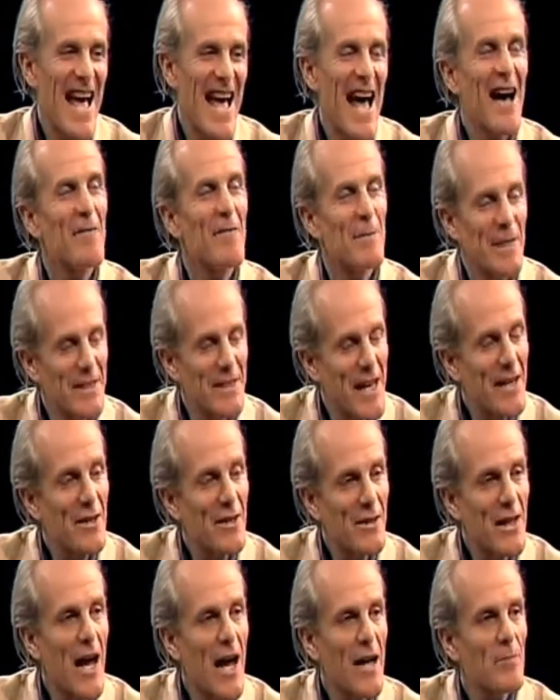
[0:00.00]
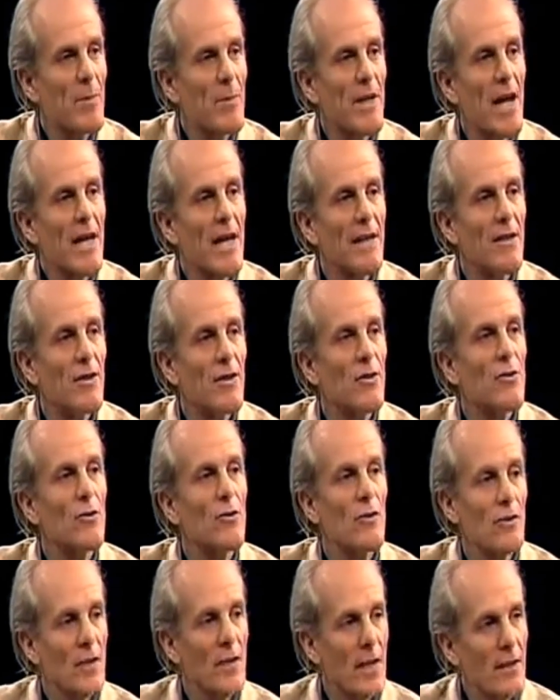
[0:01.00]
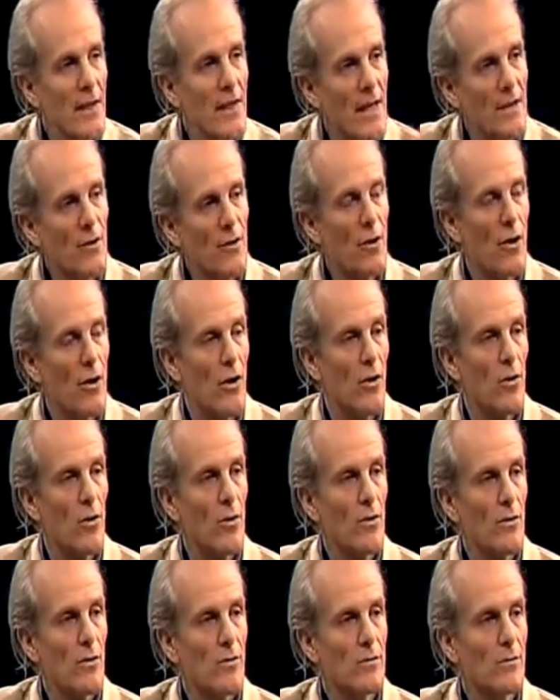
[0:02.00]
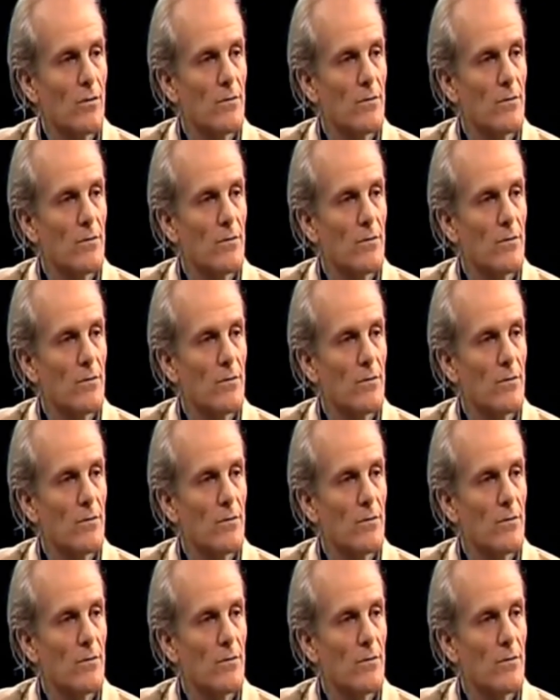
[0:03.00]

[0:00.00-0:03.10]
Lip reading: Not a lot, but I can let that go